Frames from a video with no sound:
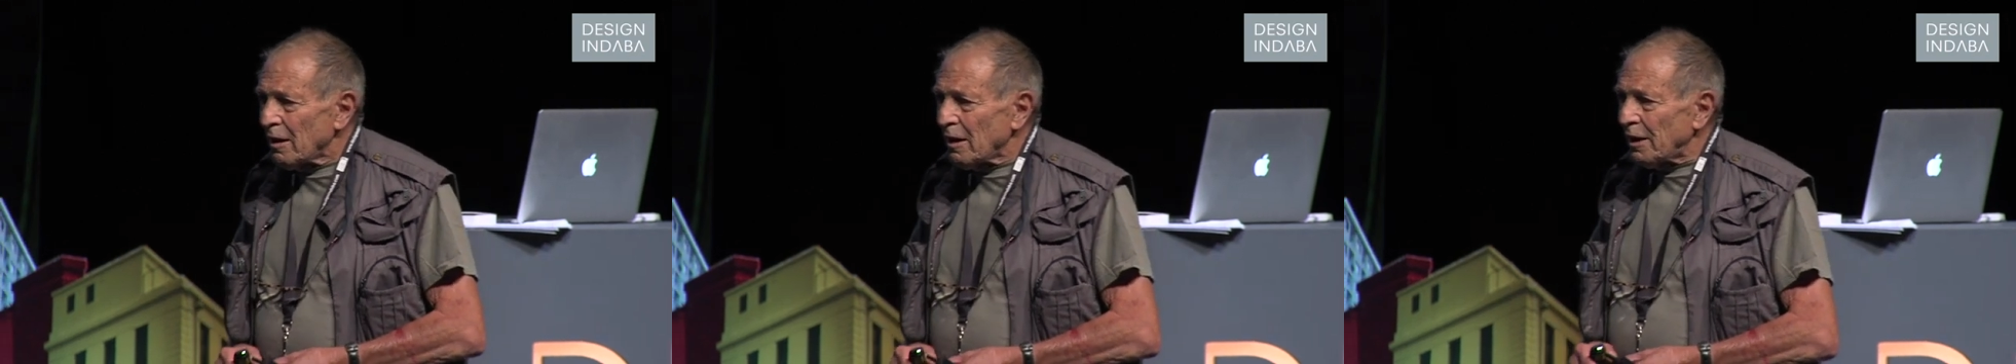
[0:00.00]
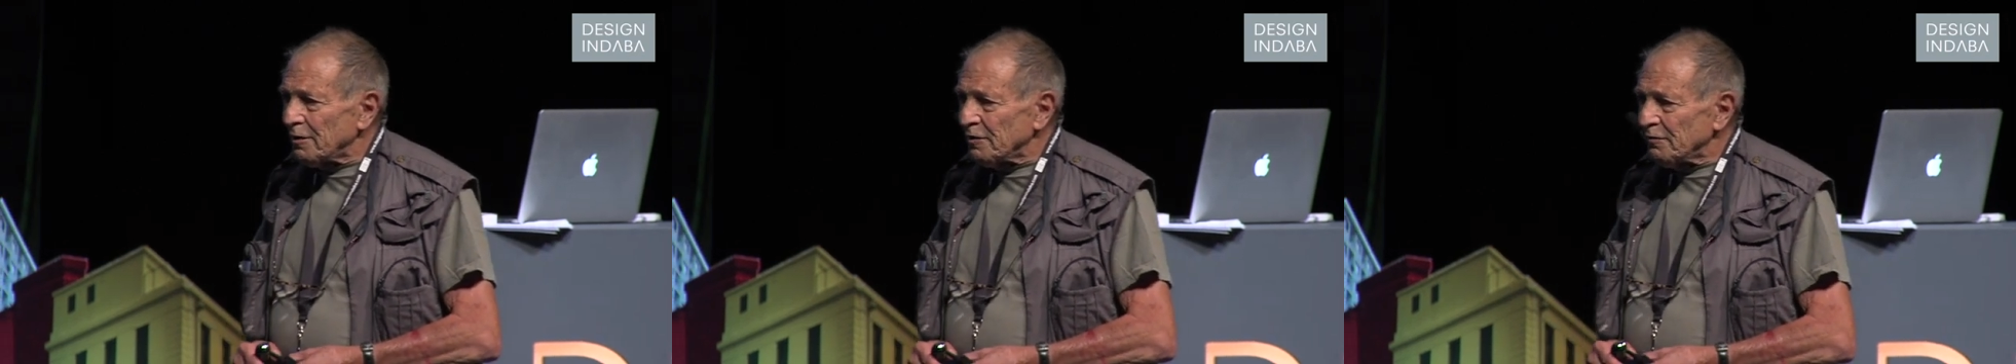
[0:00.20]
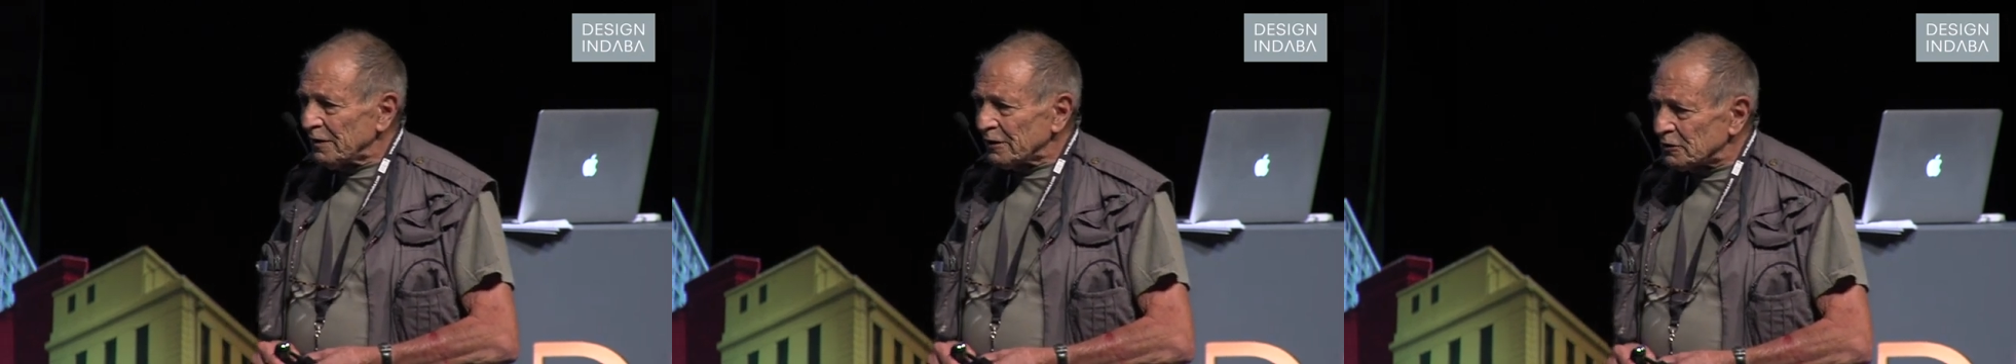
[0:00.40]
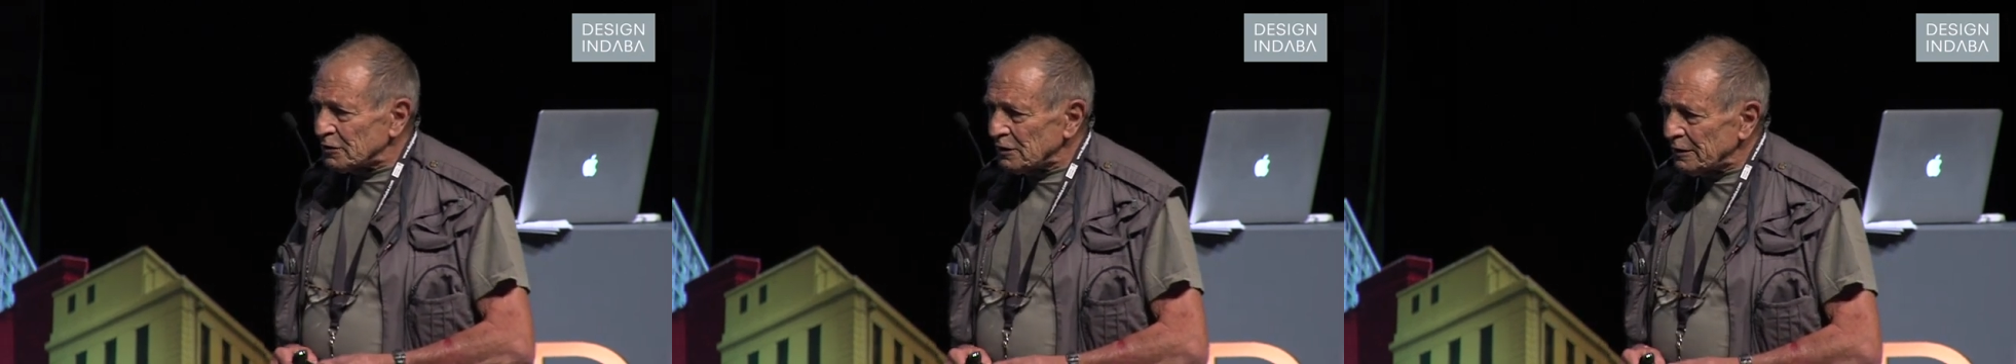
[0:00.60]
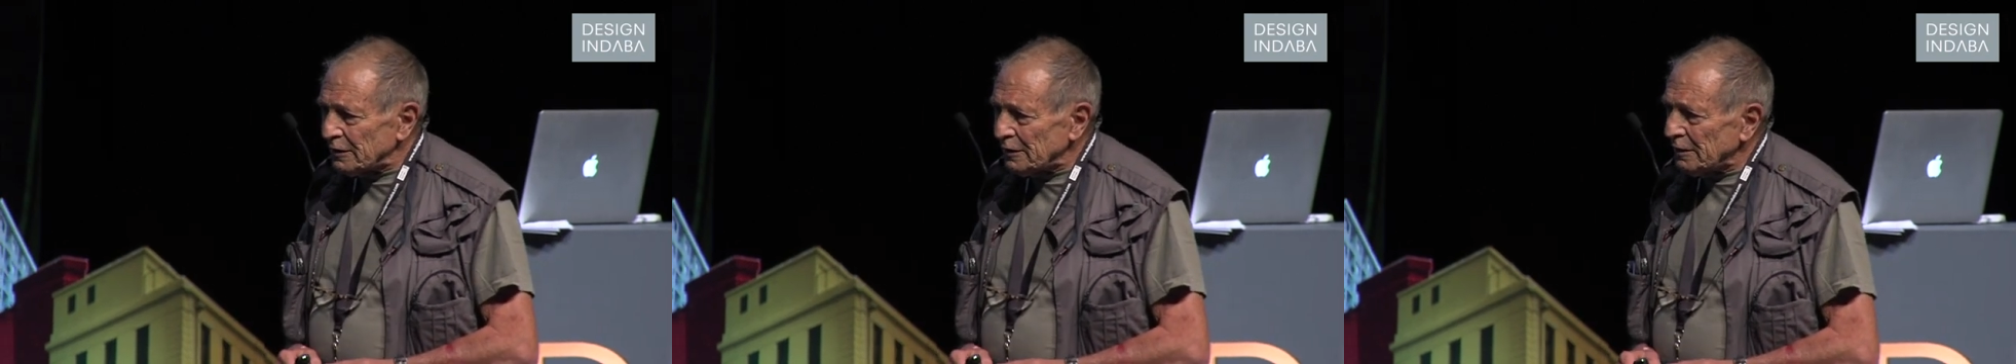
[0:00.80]
and
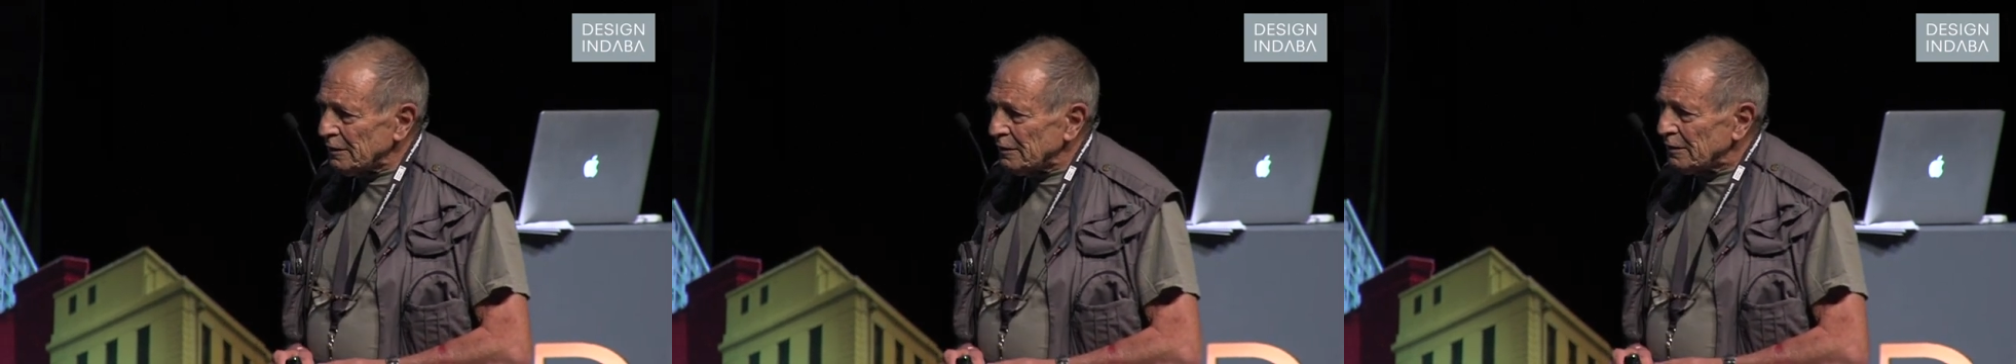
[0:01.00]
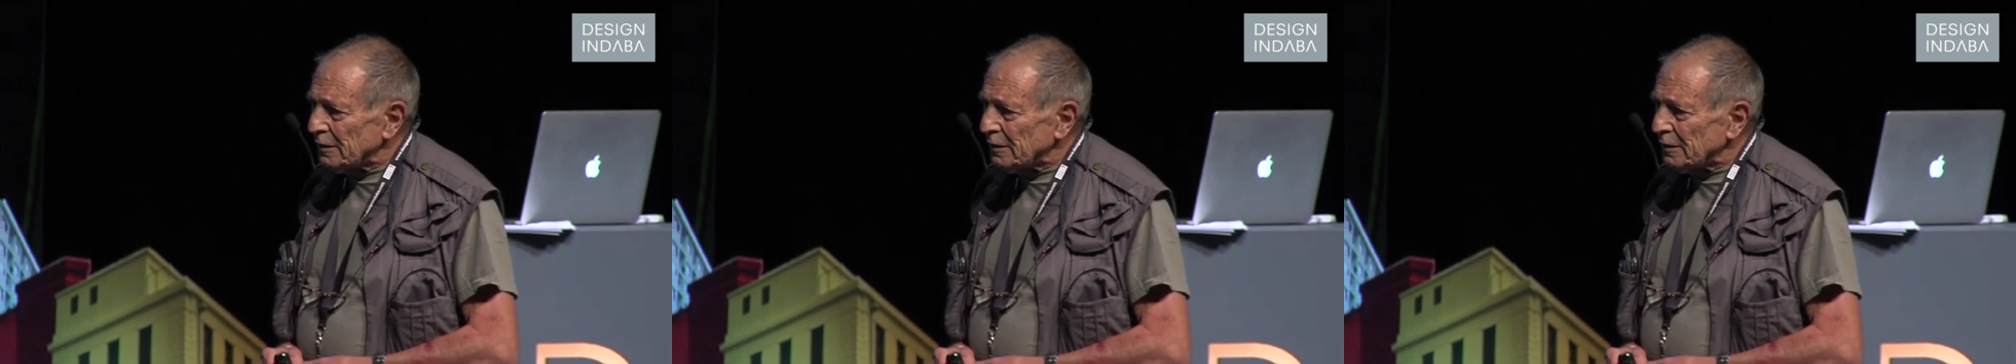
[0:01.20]
eventually